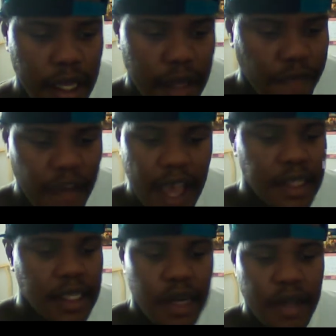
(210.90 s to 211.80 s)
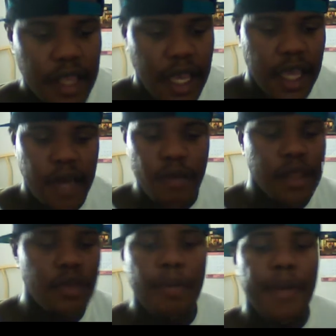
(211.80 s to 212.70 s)
fast and everything, and it was no
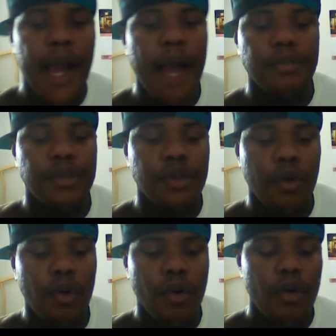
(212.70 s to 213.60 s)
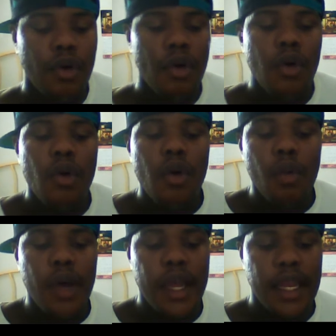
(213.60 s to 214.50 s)
problem. So
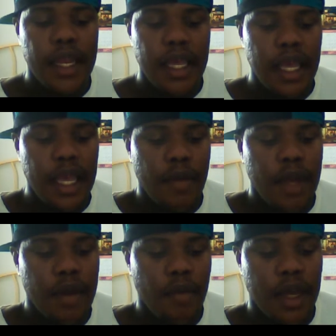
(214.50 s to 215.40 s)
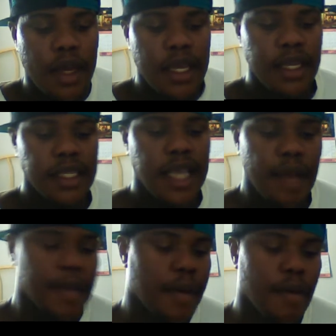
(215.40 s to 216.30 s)
when this time
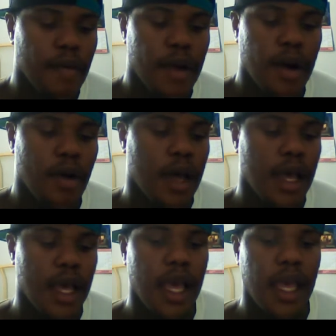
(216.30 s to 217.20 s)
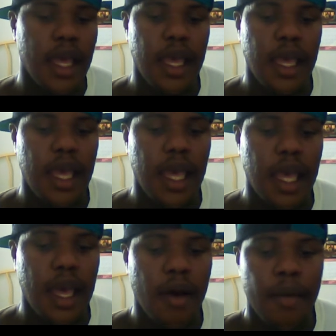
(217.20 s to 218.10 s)
came around,
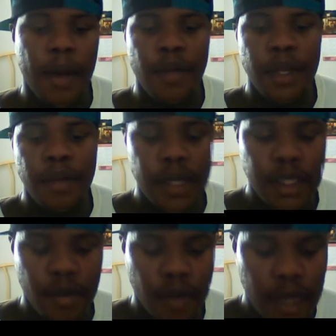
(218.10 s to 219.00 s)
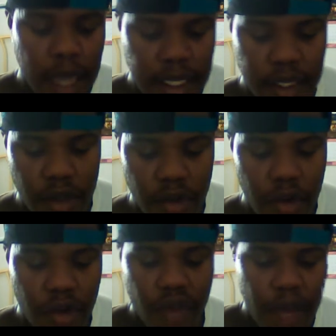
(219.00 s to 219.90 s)
I really wasn't reluctant to do no
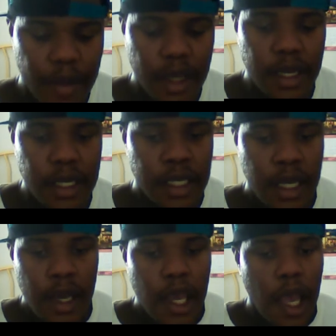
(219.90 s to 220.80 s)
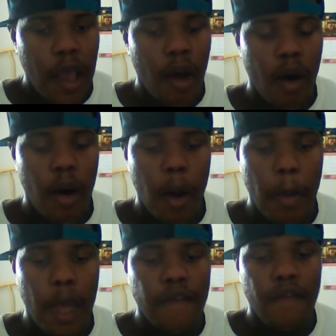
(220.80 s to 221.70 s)
trade, because as
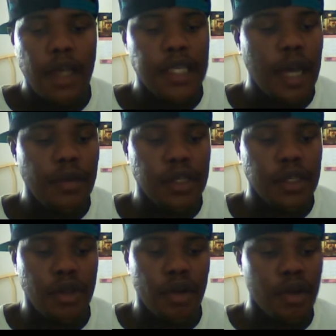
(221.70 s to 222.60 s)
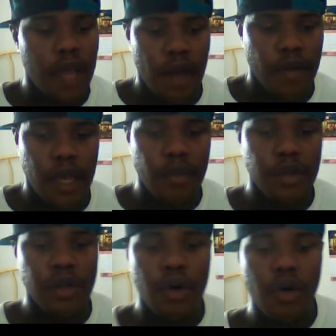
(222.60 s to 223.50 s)
far as I was concerned, everything was
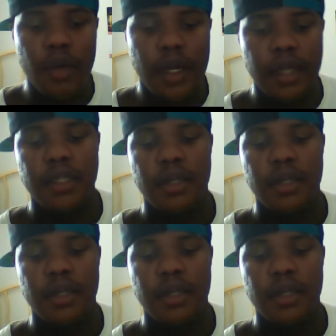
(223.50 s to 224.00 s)
cool with us.